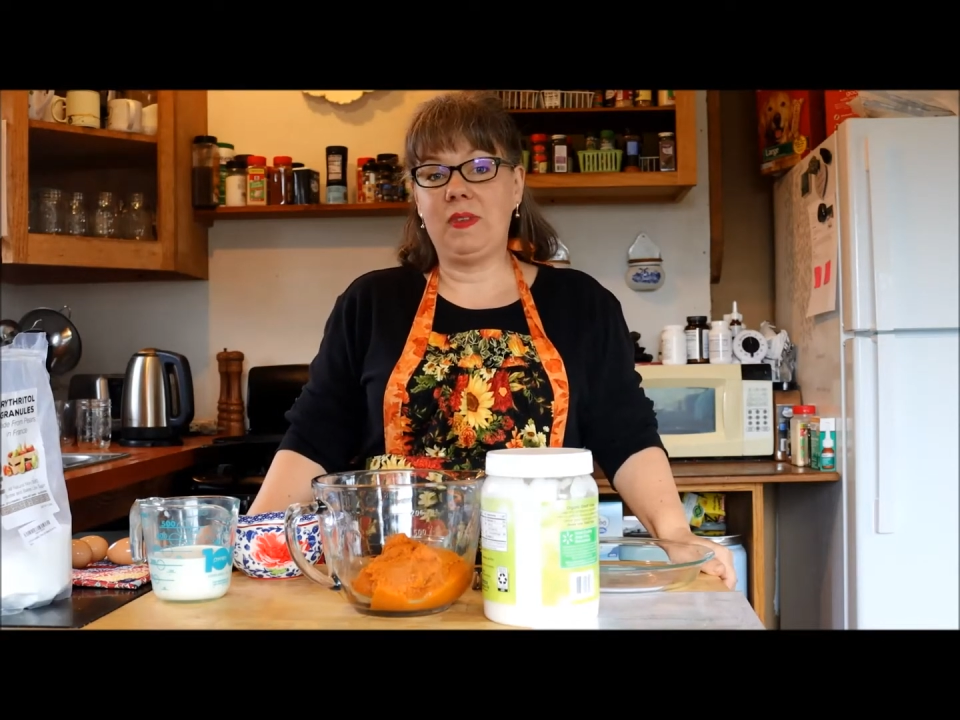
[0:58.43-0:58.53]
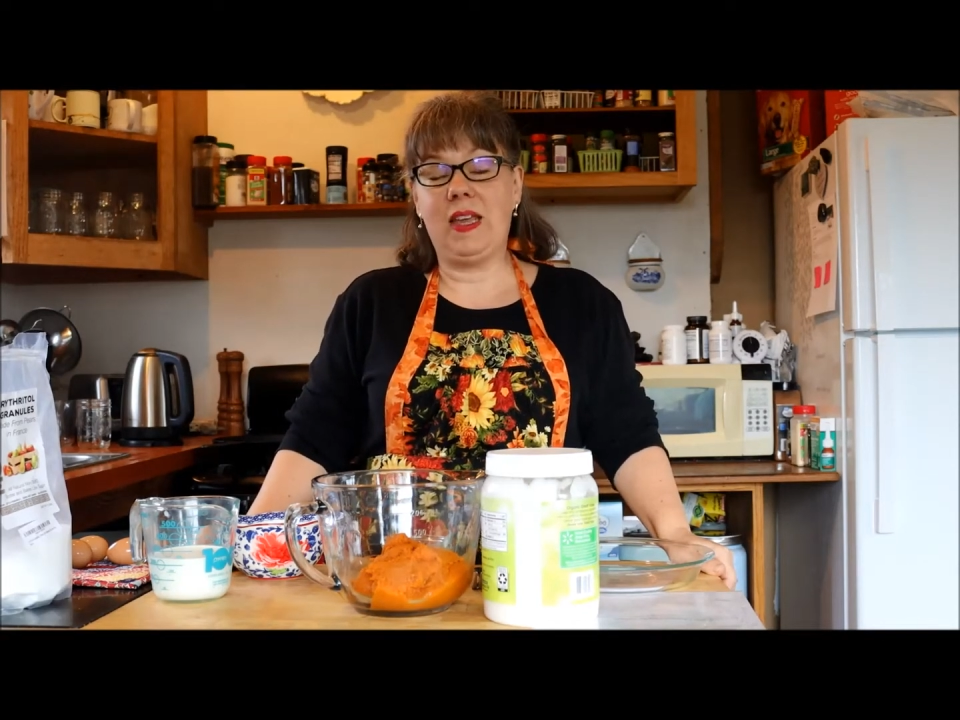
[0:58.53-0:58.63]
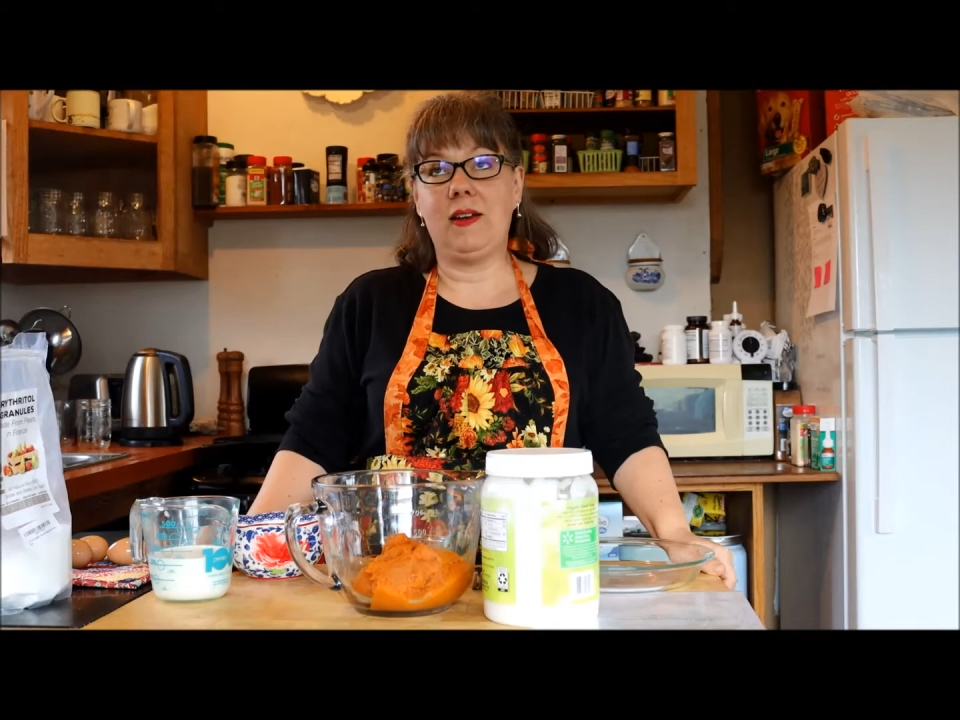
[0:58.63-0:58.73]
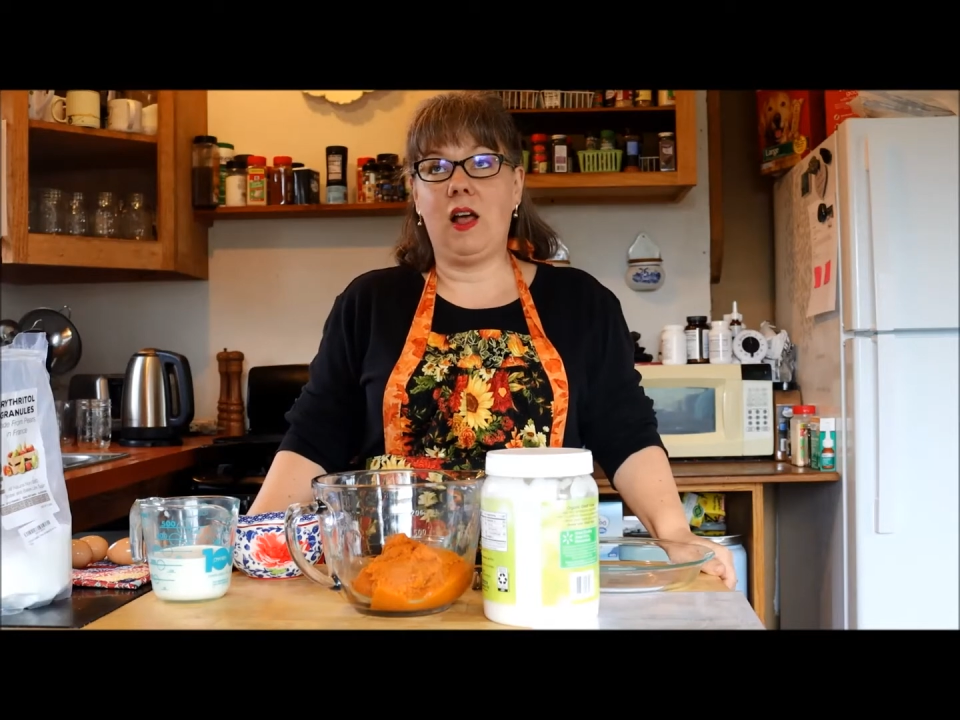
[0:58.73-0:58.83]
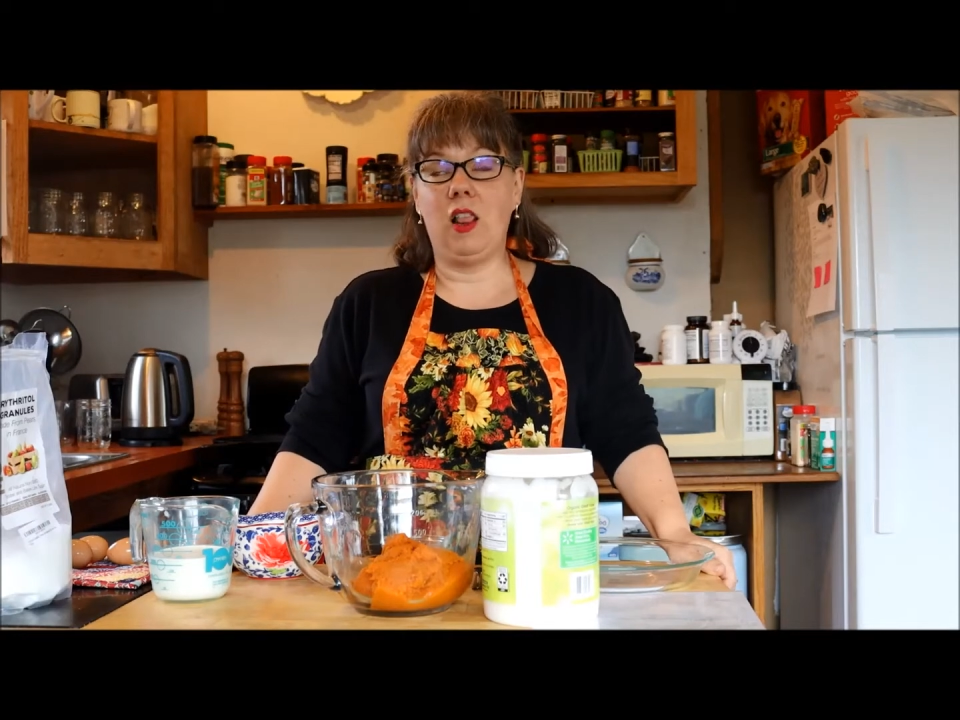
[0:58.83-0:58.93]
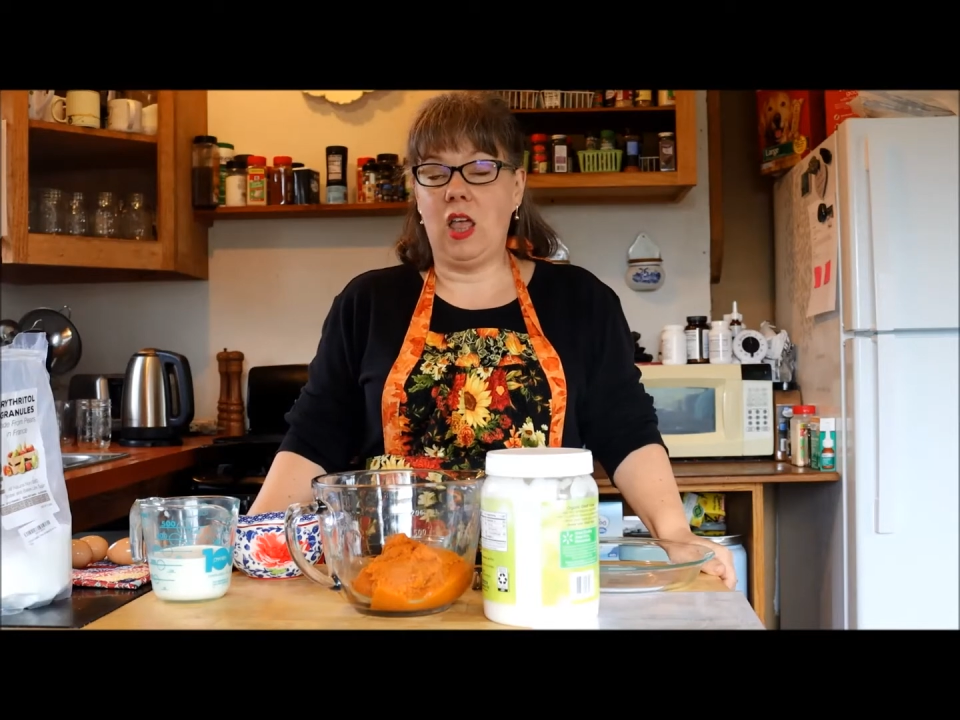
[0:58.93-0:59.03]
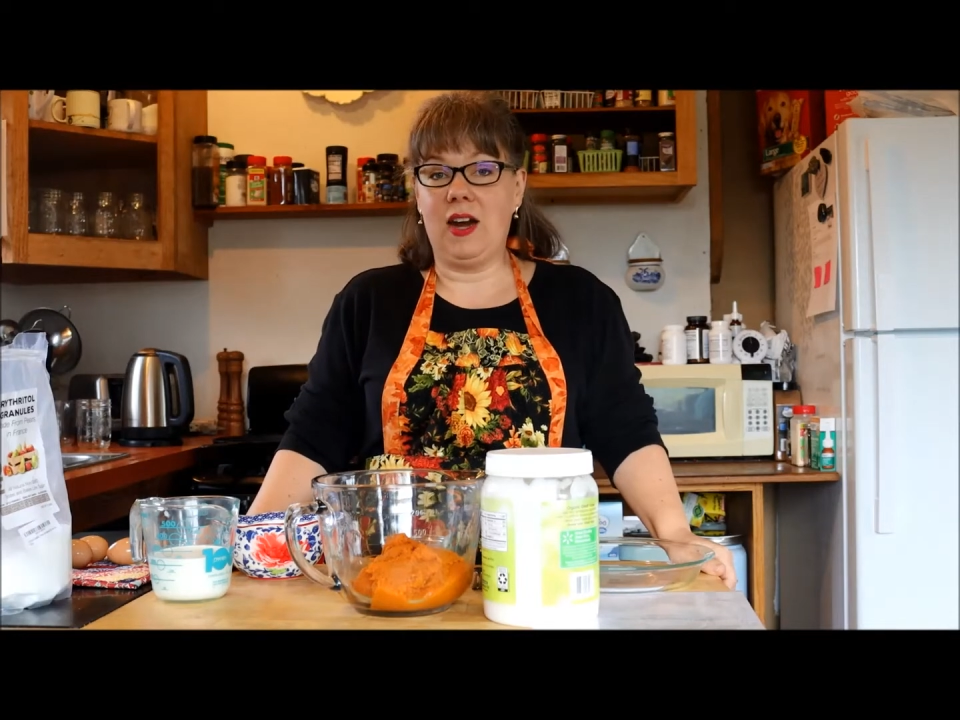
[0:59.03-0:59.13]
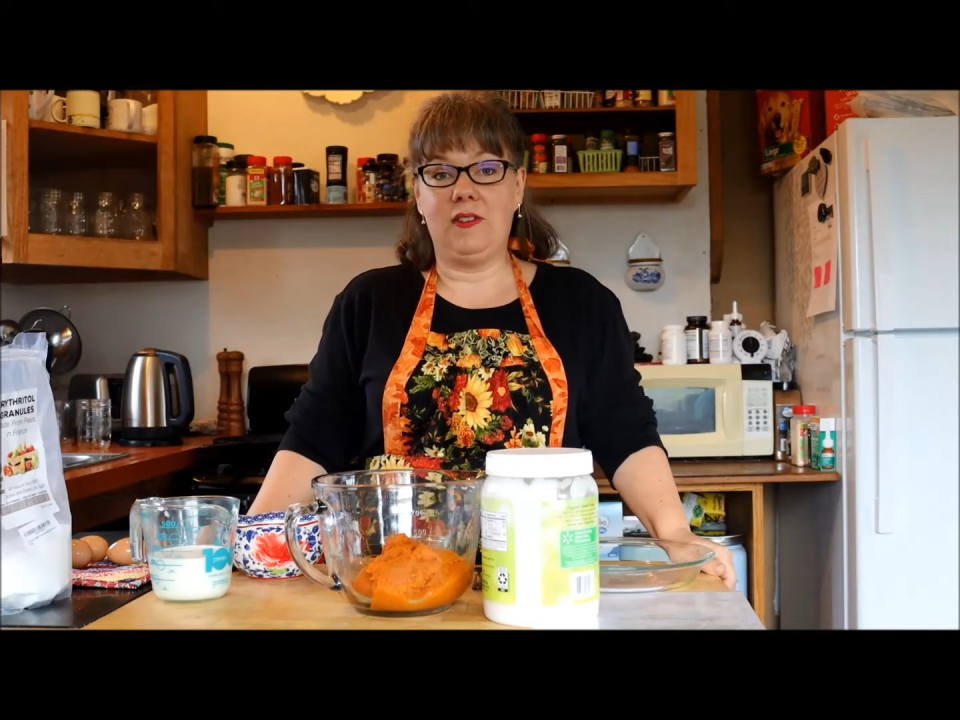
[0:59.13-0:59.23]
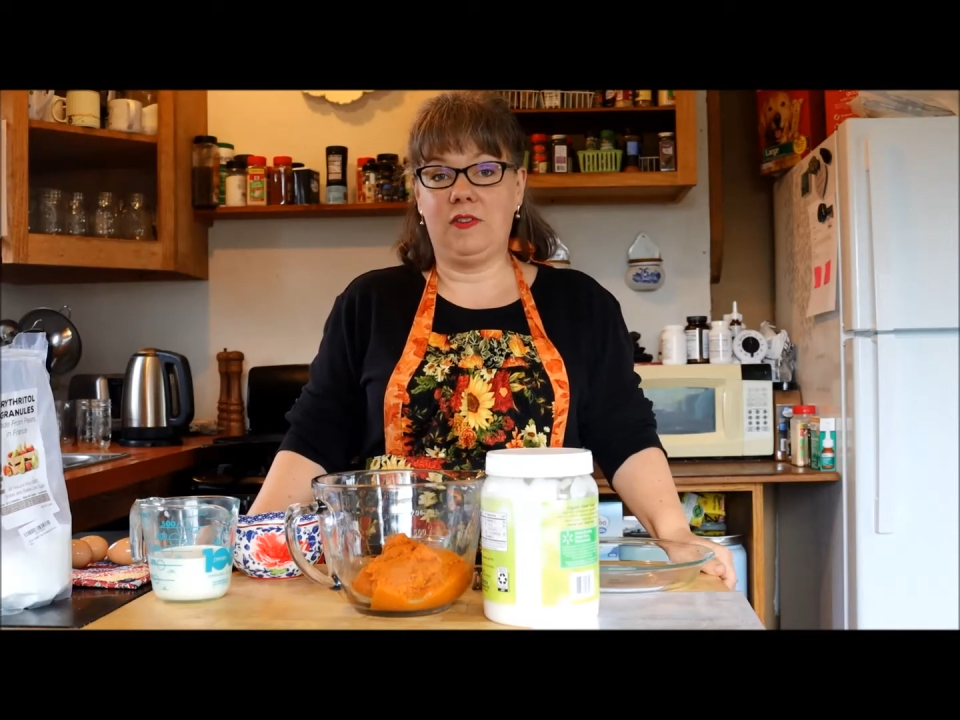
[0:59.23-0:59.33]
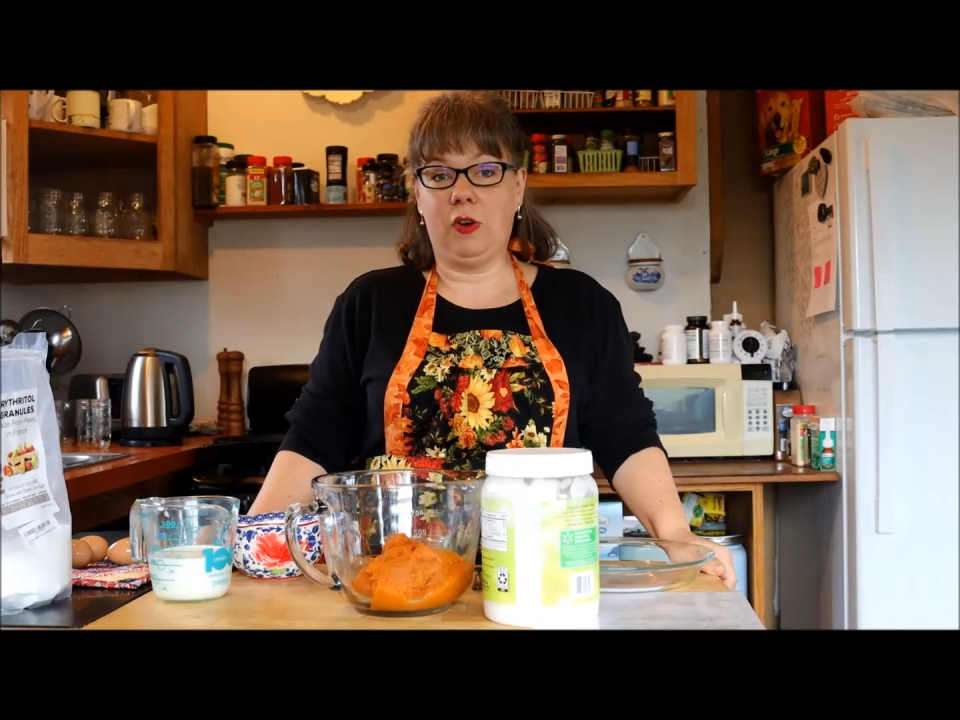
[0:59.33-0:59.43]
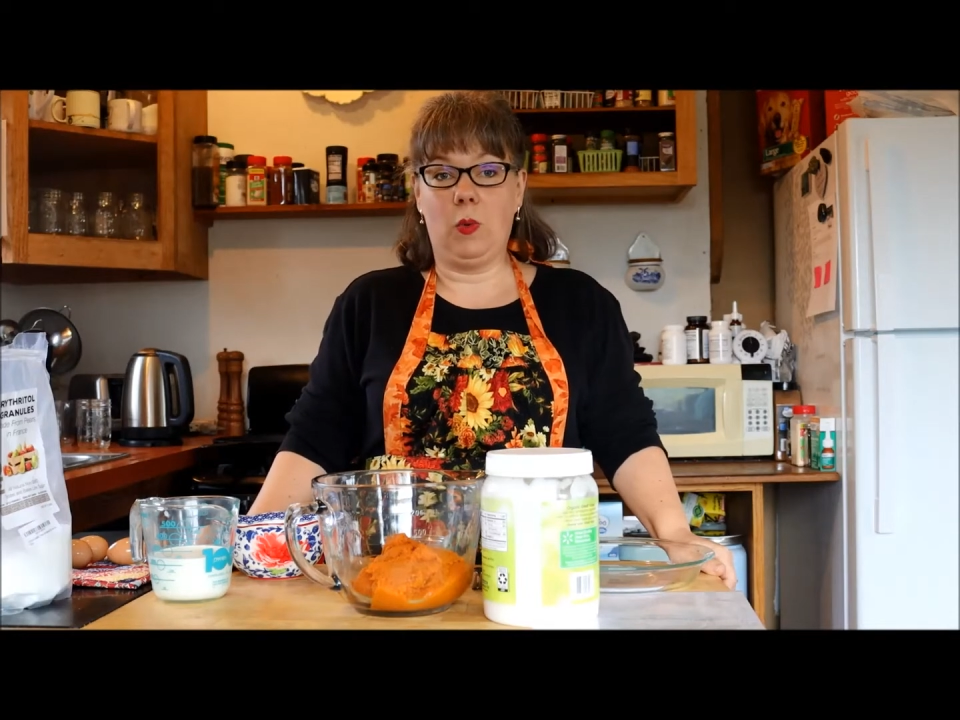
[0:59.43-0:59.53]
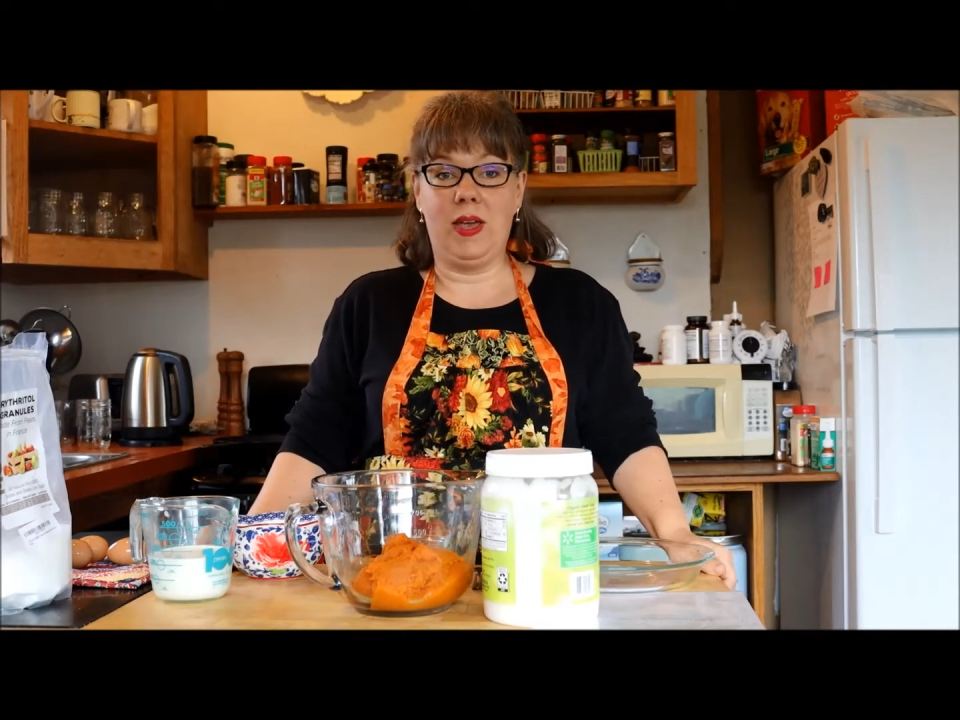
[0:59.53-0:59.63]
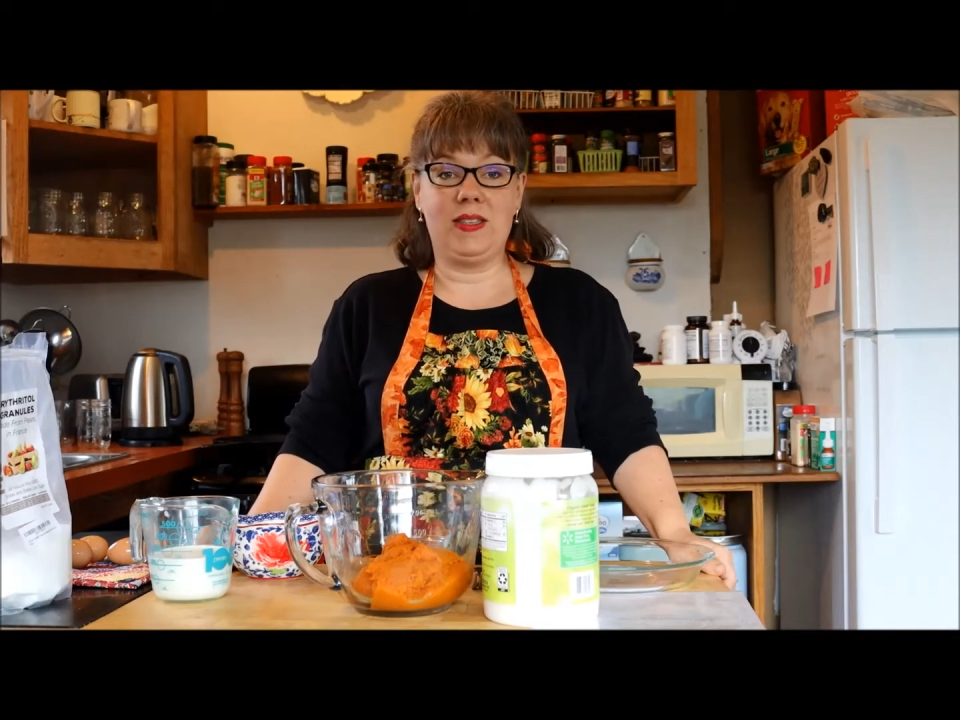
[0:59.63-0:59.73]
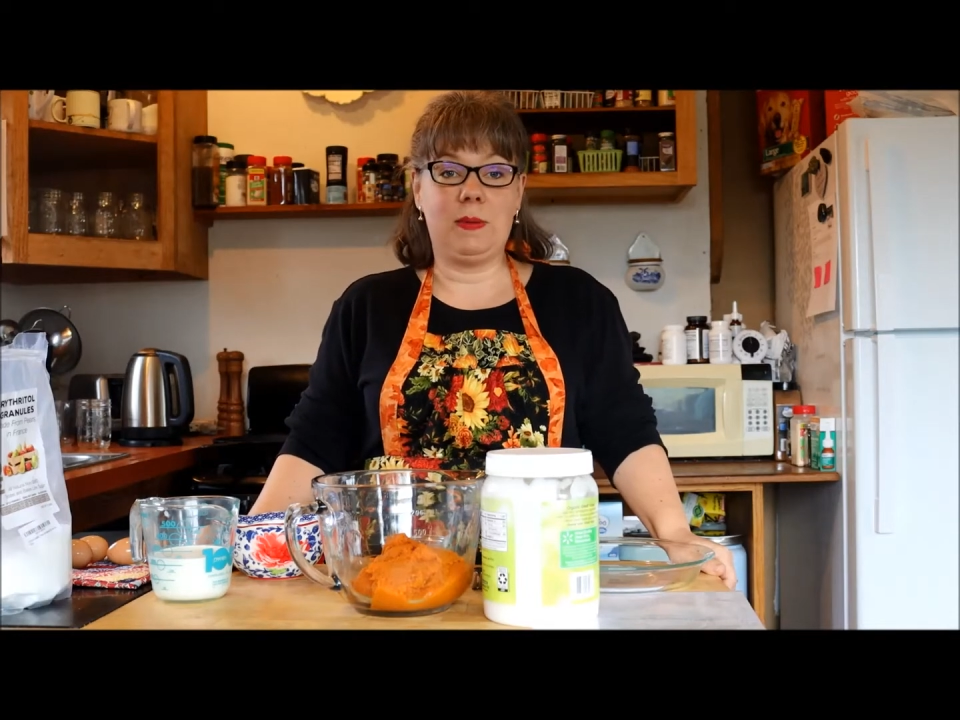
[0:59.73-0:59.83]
in a lot of different ways.